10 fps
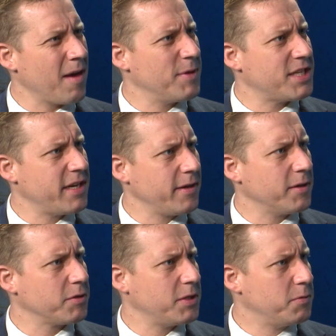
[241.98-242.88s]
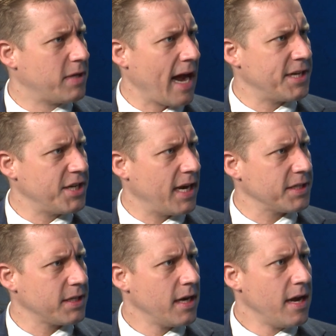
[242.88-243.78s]
material to
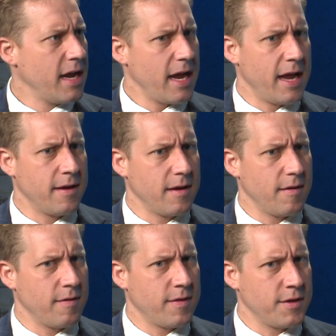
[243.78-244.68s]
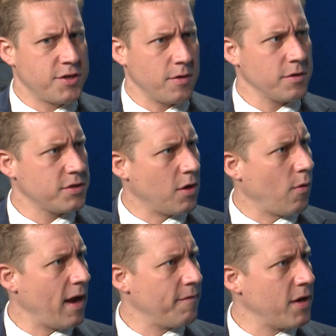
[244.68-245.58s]
digest. And the jurors
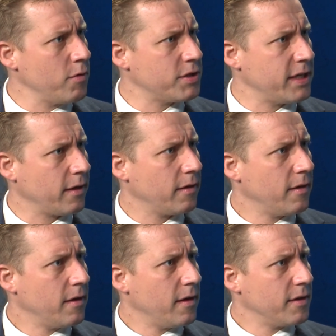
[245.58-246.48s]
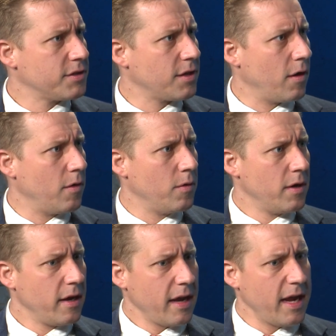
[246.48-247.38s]
don't have notes here. So
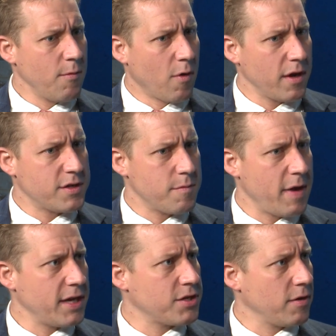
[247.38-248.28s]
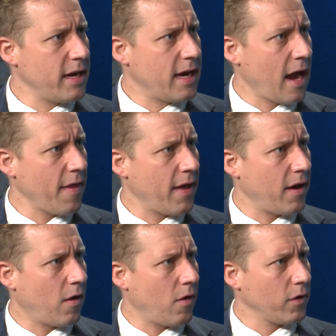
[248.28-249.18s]
he wanted to make sure he got that
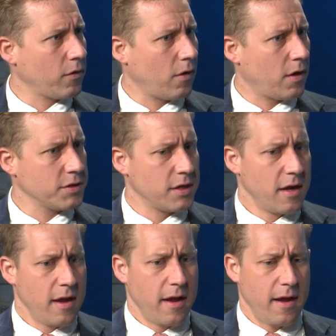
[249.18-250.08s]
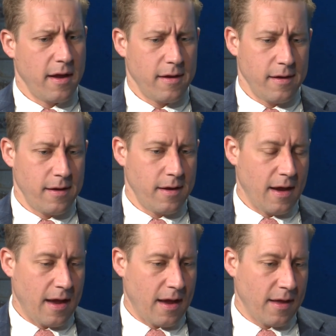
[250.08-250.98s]
all across.
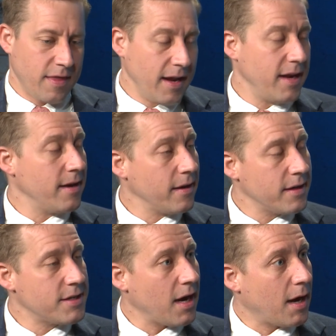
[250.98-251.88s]
I think he did a good job.